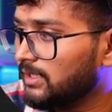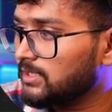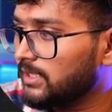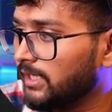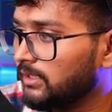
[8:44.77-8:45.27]

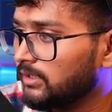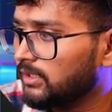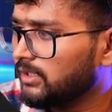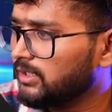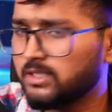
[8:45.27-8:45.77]

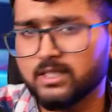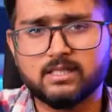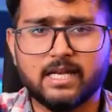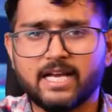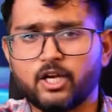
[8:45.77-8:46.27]
This is
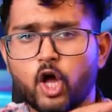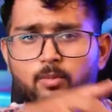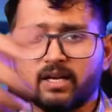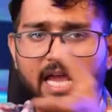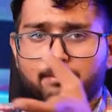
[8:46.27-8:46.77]
like a
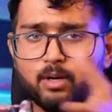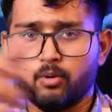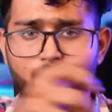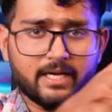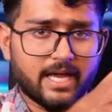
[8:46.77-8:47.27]
normal camera
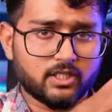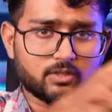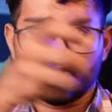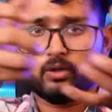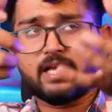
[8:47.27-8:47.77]
movement. I
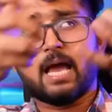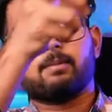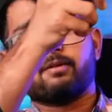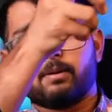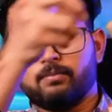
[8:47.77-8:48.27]
just moved the
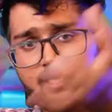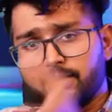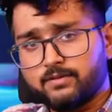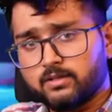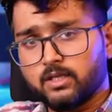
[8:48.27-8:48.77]
camera from
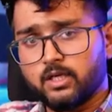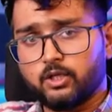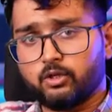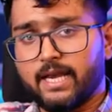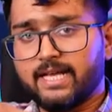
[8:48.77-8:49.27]
leaves
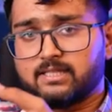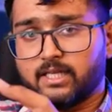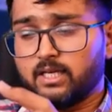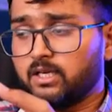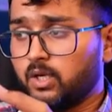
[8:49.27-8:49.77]
to the next
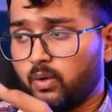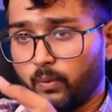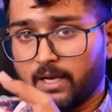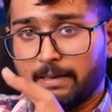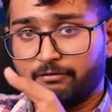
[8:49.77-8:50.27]
scene
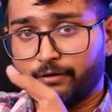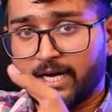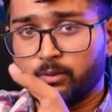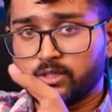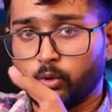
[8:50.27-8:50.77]
where my
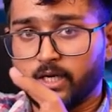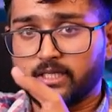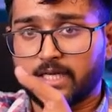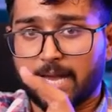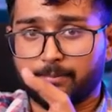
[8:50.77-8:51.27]
friend was holding
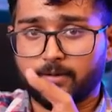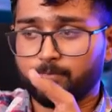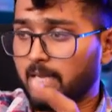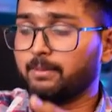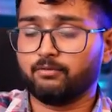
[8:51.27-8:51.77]
the camera,
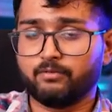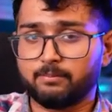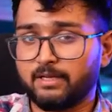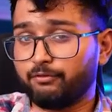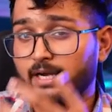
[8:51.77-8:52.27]
where
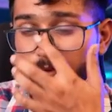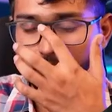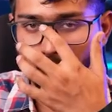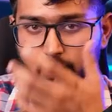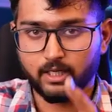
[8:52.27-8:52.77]
my friend was
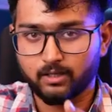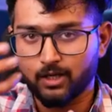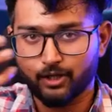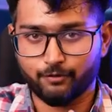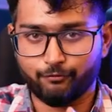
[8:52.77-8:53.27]
holding
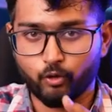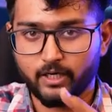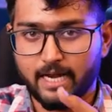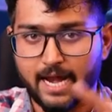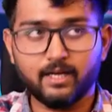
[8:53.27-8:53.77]
the phone
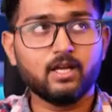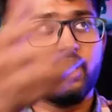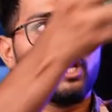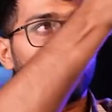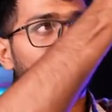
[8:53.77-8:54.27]
in hand.
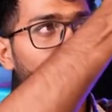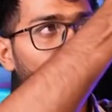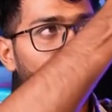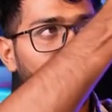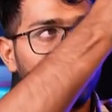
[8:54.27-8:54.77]
So I
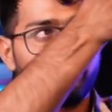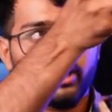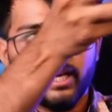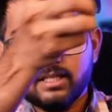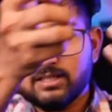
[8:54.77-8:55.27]
moved it from
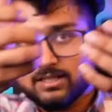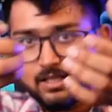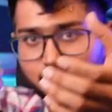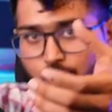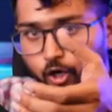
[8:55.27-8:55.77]
trees,
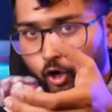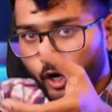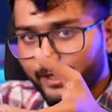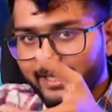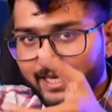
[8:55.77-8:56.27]

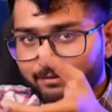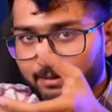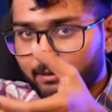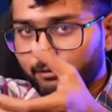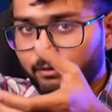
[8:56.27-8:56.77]
got it here where
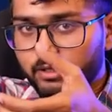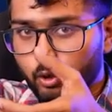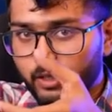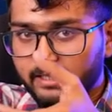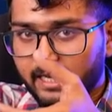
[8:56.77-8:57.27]
my friend was
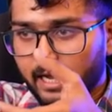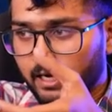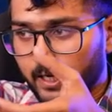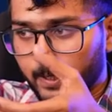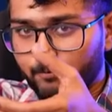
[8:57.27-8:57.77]
holding the
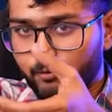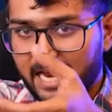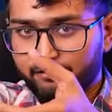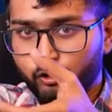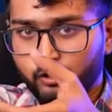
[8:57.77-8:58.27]

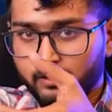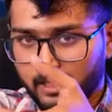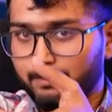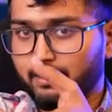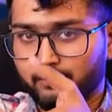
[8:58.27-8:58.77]
iPhone,
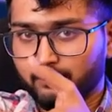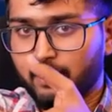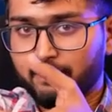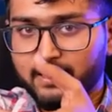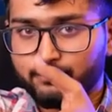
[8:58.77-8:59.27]

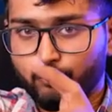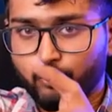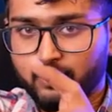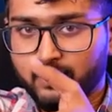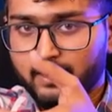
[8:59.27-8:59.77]
OnePlus
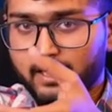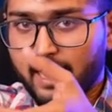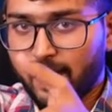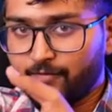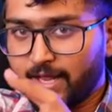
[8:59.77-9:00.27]
phone,
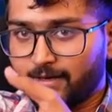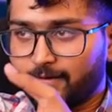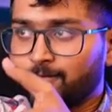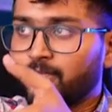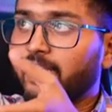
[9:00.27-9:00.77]
and
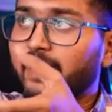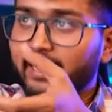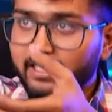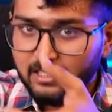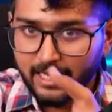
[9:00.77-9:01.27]
then he
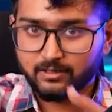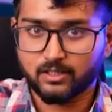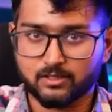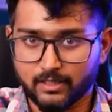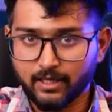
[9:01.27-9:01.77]
did like
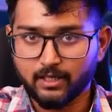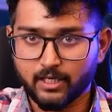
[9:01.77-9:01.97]
this, right?